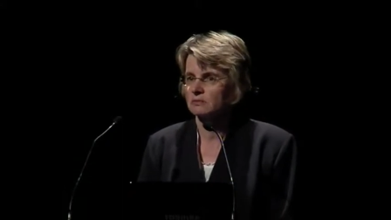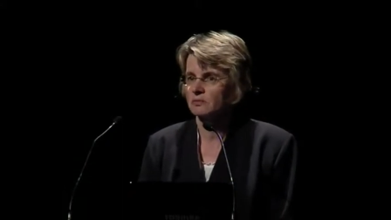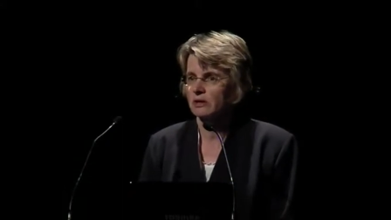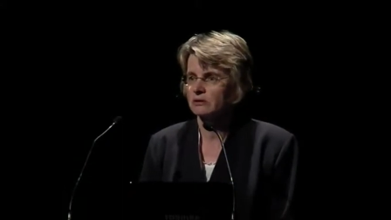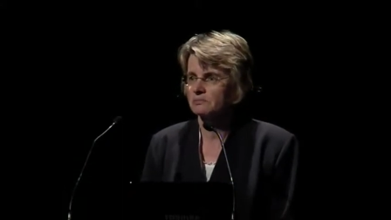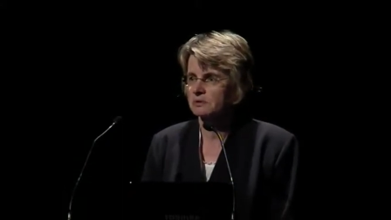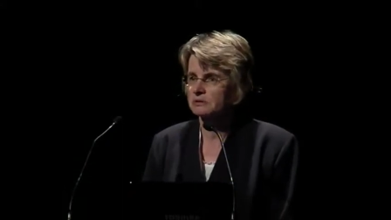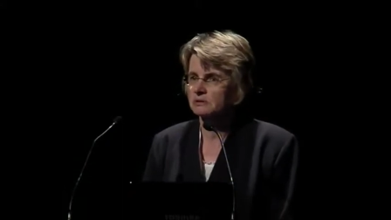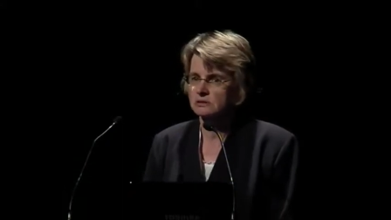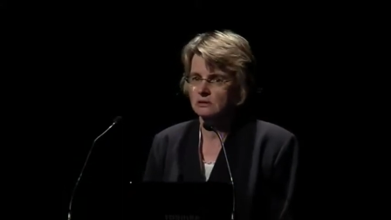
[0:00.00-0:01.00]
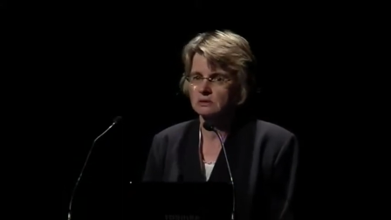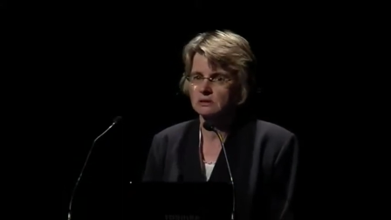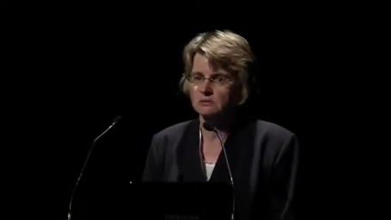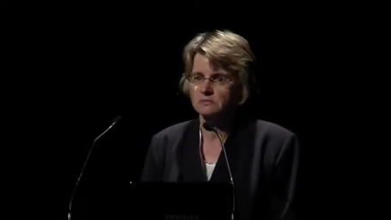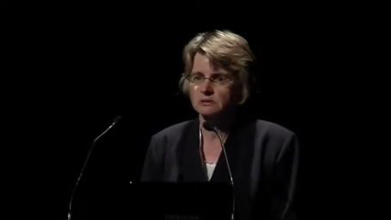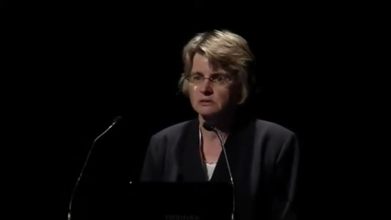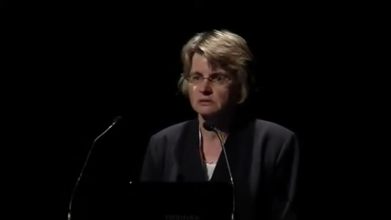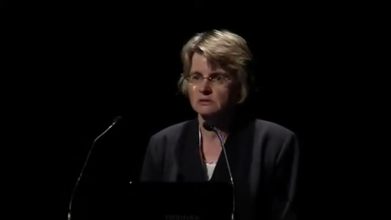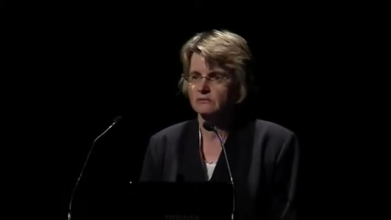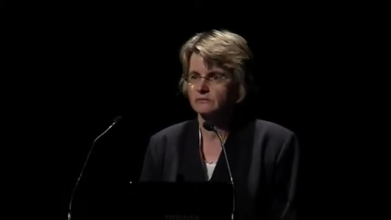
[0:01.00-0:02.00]
and by the business I mean the
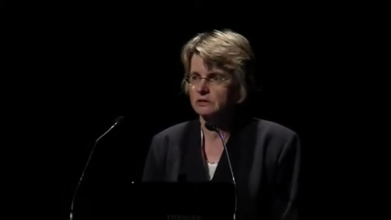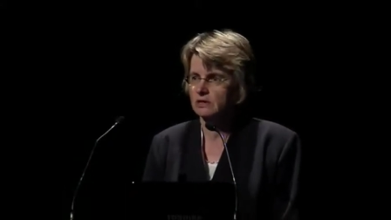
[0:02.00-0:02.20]
business of the